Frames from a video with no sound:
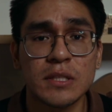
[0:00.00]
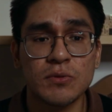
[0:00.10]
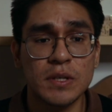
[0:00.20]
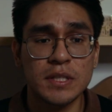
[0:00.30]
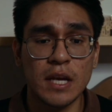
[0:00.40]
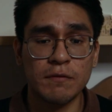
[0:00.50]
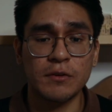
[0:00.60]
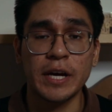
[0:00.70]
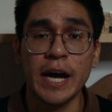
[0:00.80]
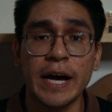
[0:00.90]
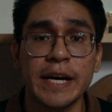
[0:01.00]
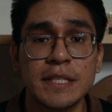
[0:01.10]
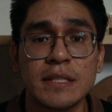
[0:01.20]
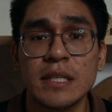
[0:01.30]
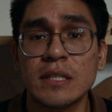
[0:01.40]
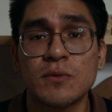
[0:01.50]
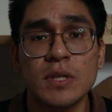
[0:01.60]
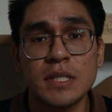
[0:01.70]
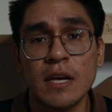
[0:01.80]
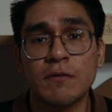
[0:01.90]
it's really safe for guys, it's
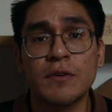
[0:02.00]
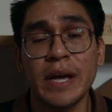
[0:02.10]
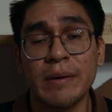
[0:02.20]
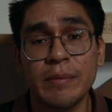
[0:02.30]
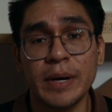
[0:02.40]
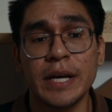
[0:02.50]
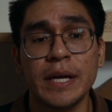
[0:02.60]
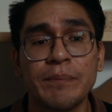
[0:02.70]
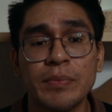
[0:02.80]
really safe for everybody.